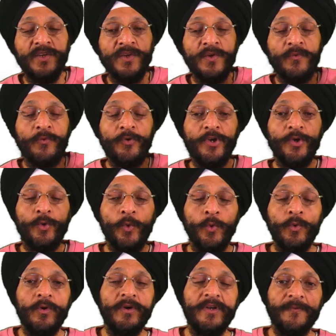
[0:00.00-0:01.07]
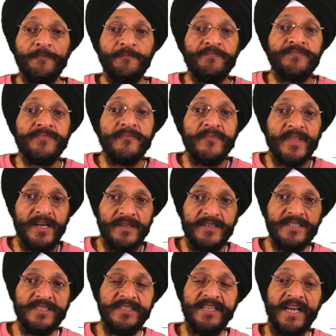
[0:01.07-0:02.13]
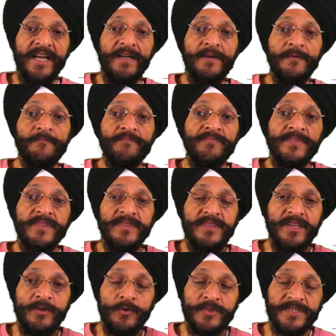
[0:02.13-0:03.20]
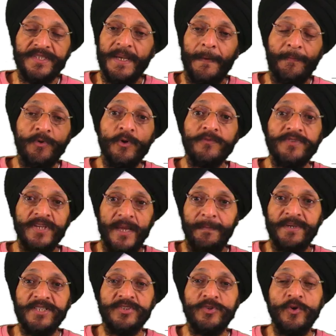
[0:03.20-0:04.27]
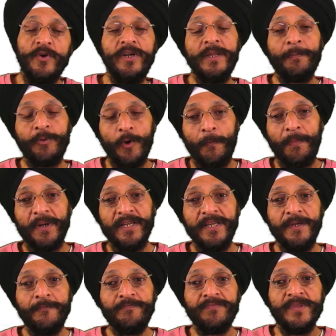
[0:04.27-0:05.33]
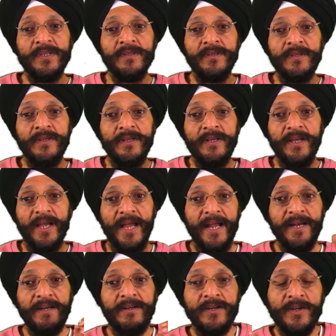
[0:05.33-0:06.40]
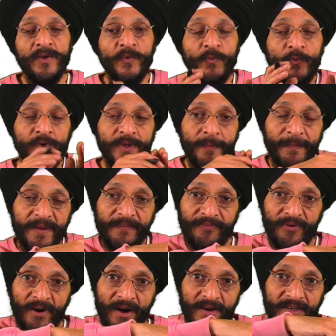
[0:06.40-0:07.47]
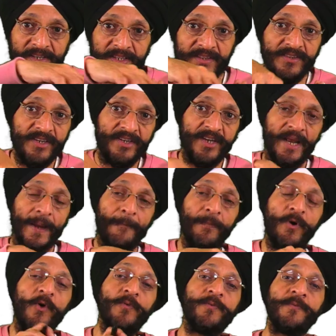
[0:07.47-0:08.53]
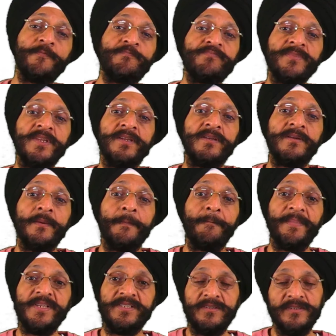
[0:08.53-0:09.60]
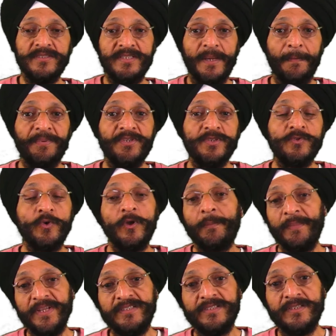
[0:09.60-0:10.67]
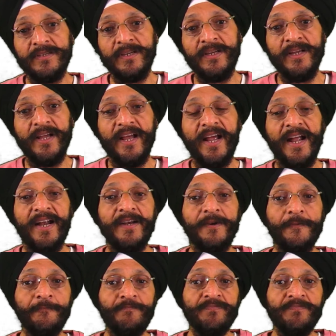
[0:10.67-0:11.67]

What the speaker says: we do not understand the concept of cybersecurity properly, and we may fall in the trap of misconceptions or myths, and